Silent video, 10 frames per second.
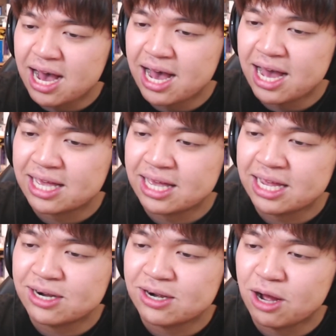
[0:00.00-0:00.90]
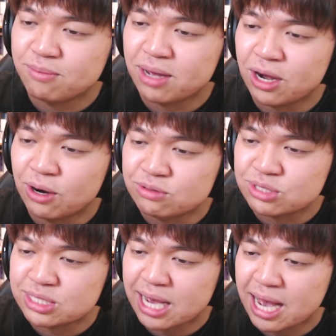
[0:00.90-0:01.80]
here on my own
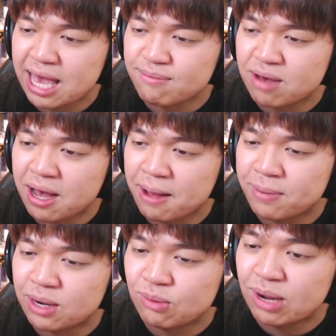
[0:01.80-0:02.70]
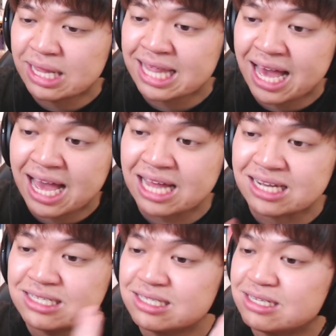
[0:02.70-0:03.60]
time, but when that
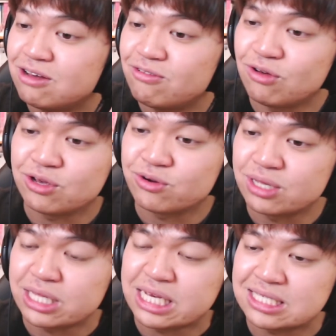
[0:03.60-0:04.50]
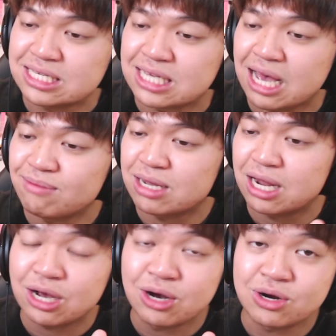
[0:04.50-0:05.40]
fully releases, I'm
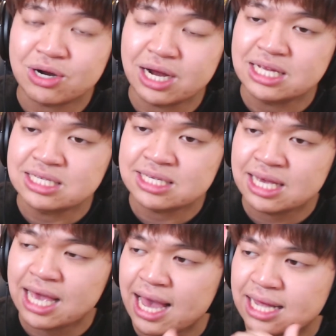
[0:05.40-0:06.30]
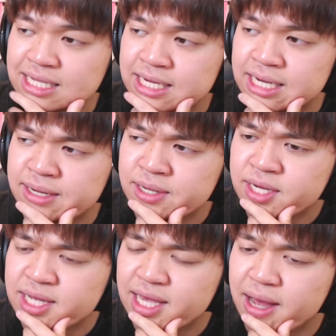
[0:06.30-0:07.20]
gonna go crazy, and I'm
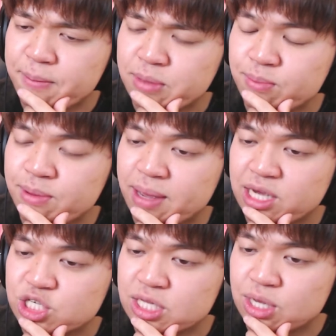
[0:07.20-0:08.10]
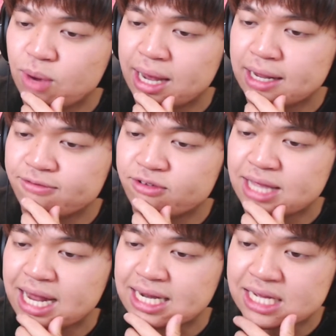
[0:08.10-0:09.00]
gonna be patiently waiting for
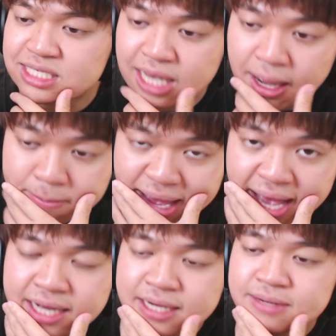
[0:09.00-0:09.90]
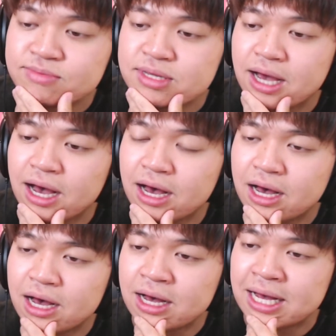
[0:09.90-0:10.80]
that next comeback
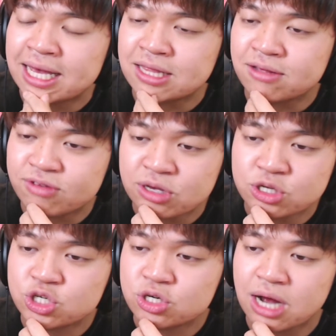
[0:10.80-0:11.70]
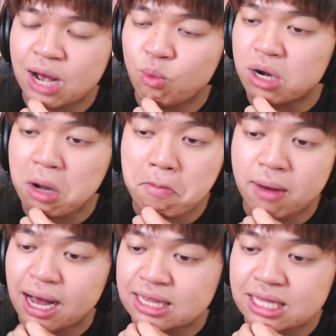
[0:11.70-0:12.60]
in the future. I wouldn't
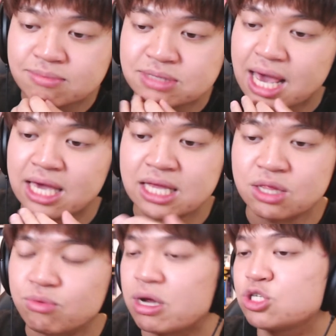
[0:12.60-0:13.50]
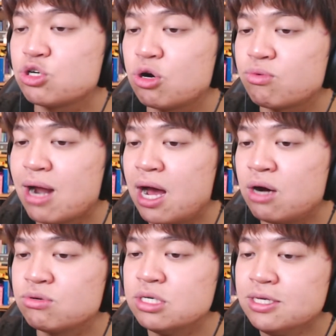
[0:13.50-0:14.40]
mind them taking the retro
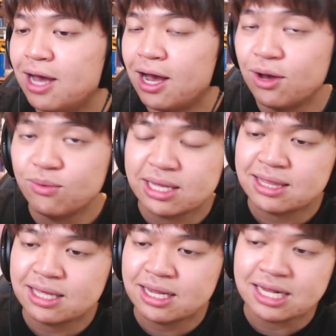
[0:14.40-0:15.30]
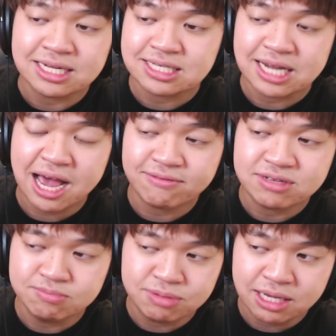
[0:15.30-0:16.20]
route with it. It doesn't have to
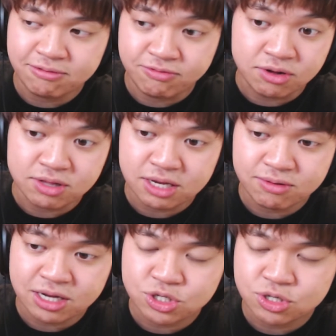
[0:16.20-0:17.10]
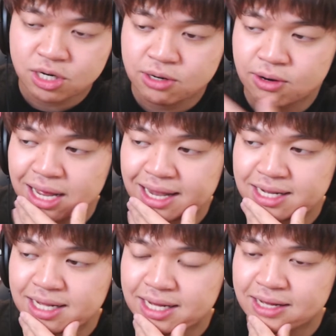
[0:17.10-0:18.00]
be fully retro
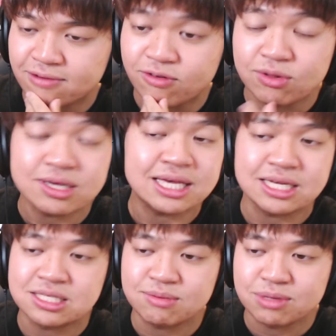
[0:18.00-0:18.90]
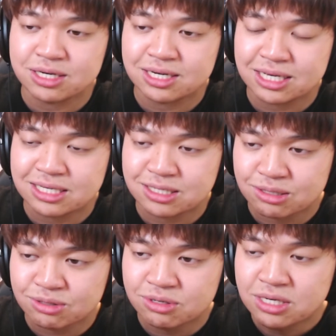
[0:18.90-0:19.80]
and fully similarly
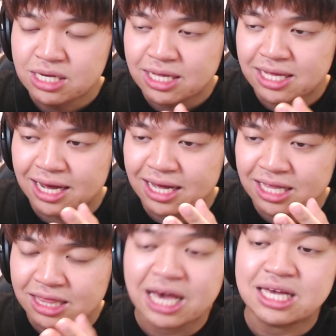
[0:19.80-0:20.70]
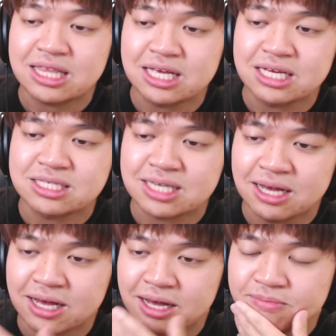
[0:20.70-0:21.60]
to like this
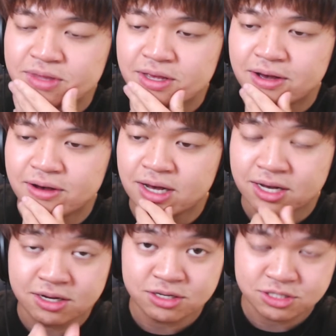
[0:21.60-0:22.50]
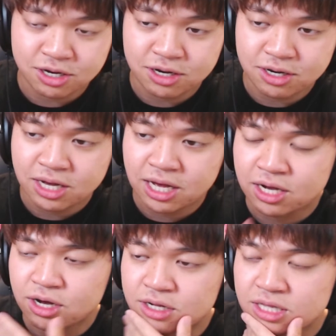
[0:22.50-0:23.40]
song
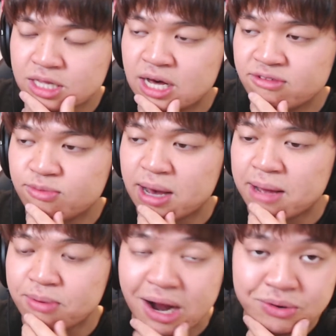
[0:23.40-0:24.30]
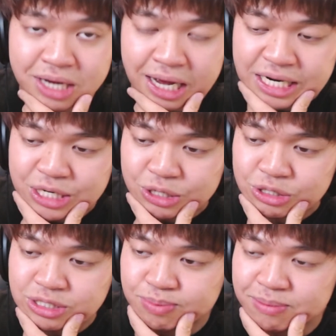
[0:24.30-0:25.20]
called Love by Brown Eyed
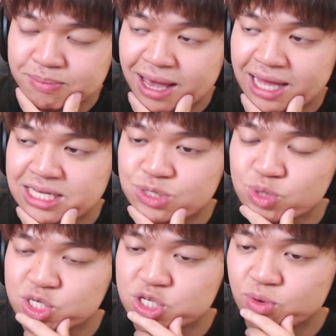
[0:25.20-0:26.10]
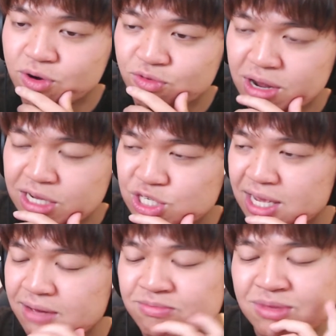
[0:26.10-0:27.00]
Girls, but man, this was so
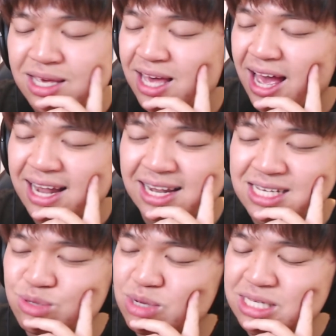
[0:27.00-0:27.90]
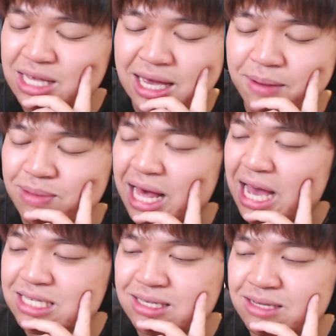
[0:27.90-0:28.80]
refreshing, and this was like a
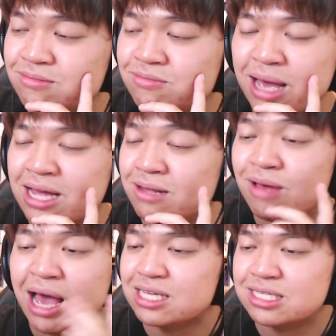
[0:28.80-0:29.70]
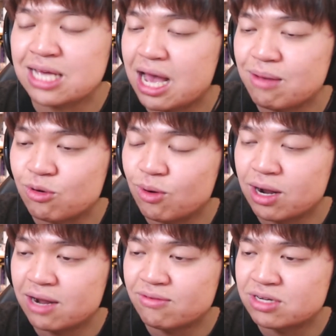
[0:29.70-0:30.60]
blast in past time or
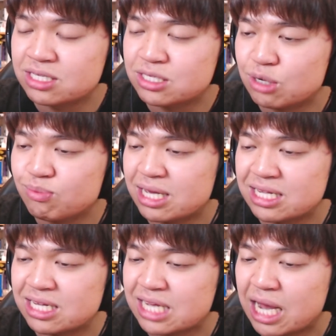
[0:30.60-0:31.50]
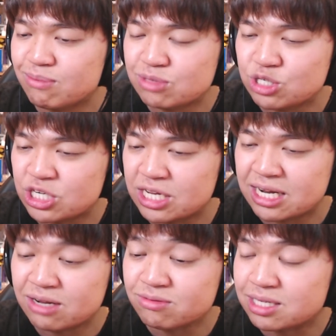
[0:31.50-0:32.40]
whatever. This took me in a time machine
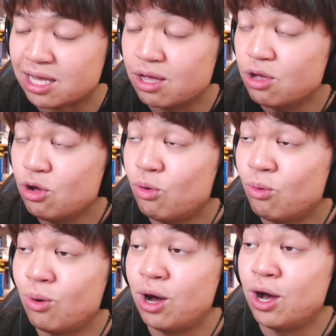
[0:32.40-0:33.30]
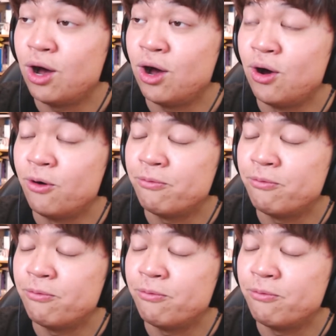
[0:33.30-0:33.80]
and I was like, whoa.